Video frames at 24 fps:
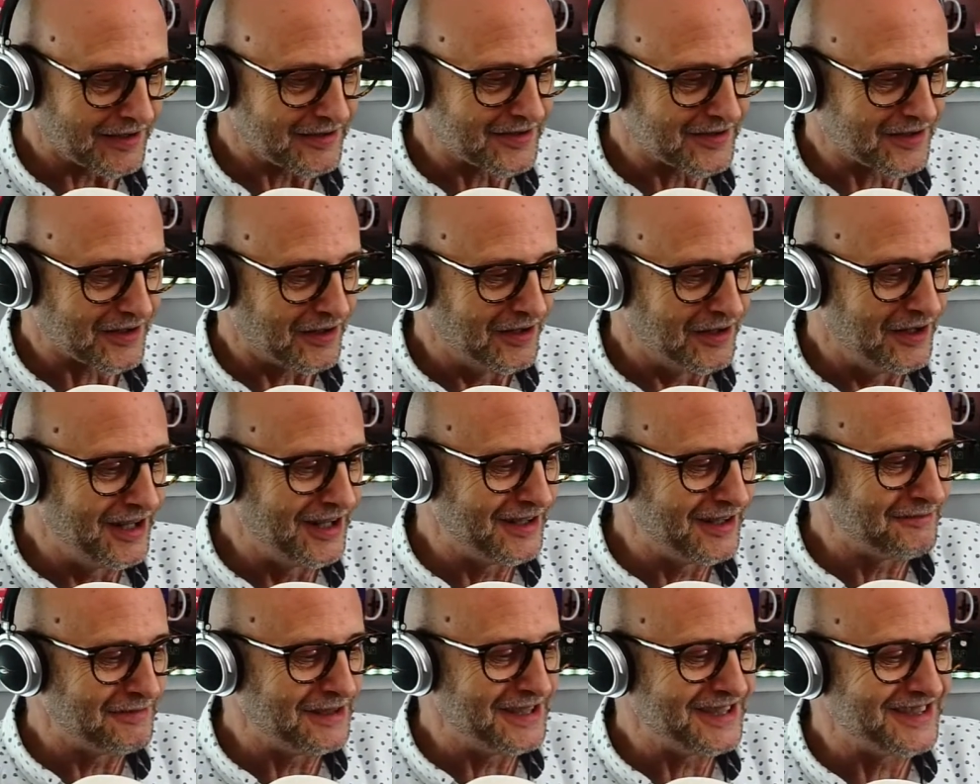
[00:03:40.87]
So
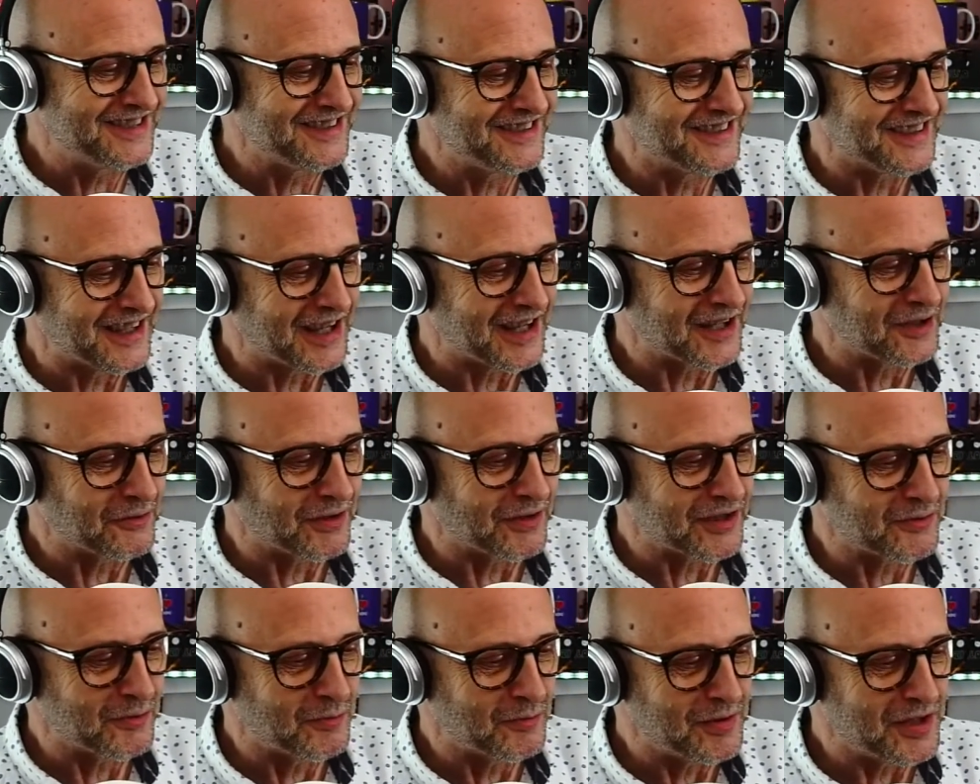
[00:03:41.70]
let me do that.
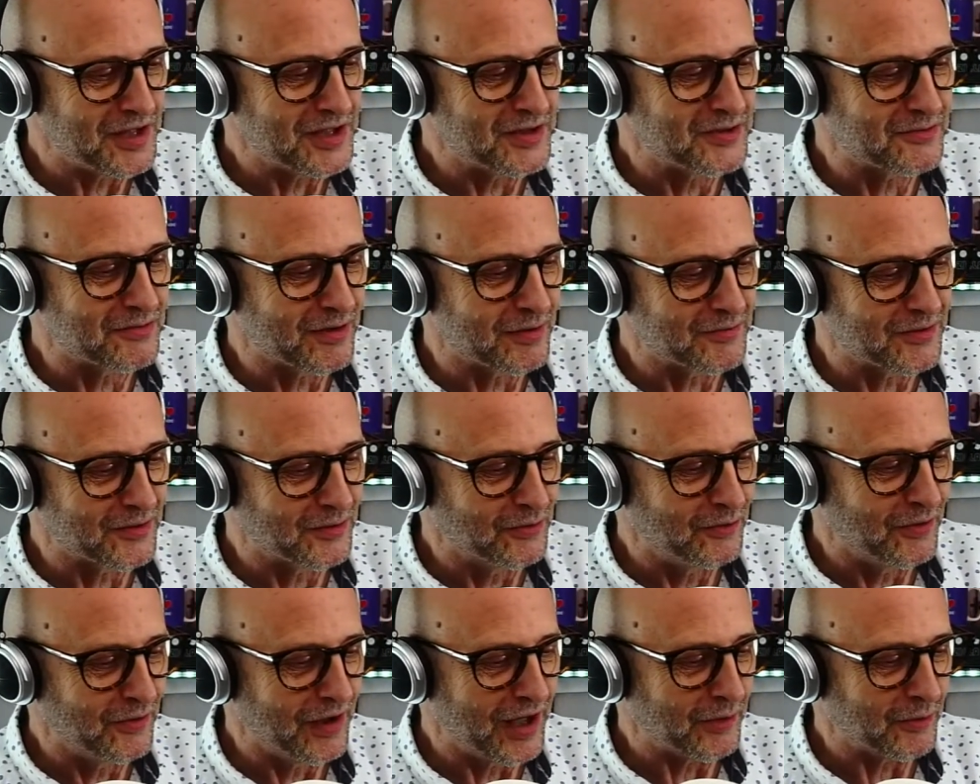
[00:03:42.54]
Otherwise, we'll be interrupted
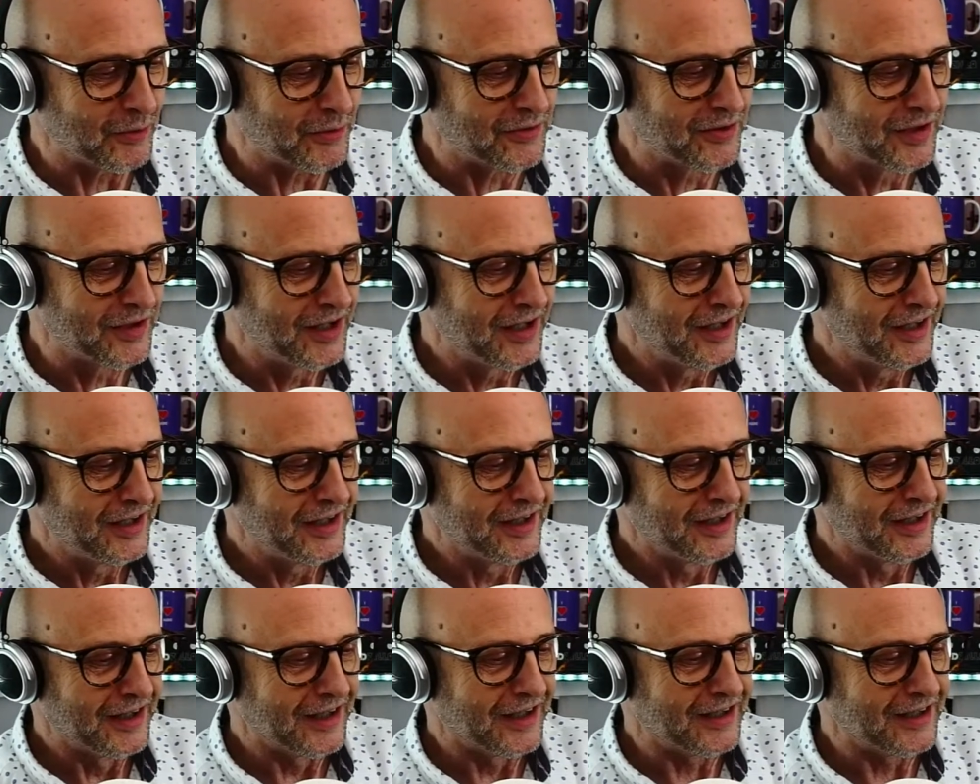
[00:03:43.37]
all night with
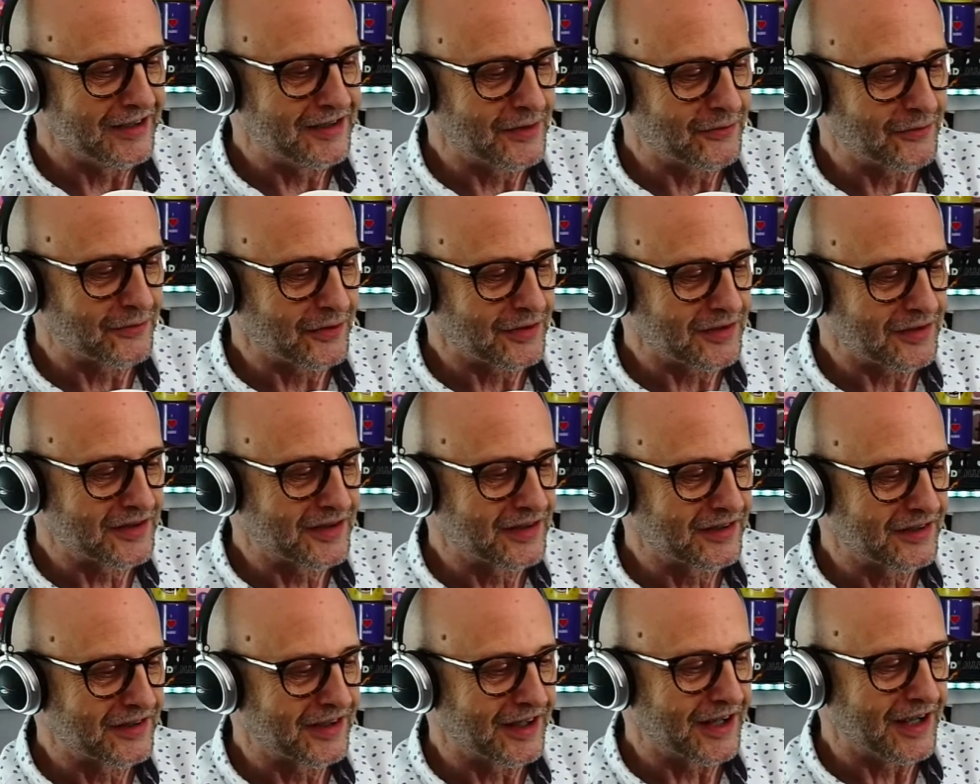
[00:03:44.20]
different
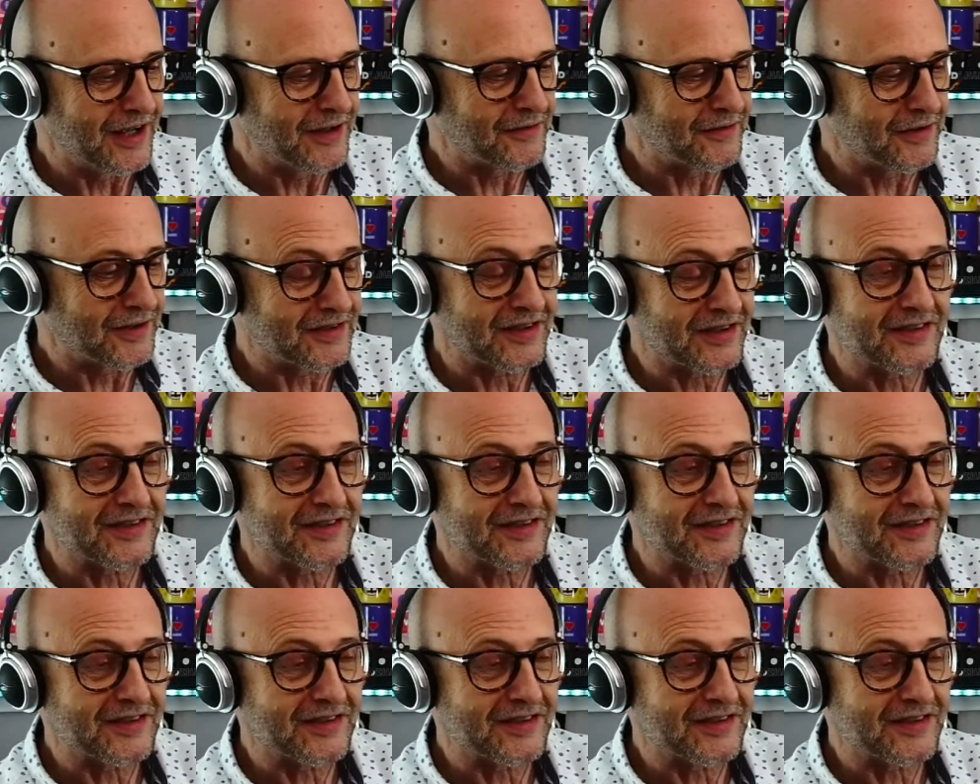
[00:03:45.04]
things.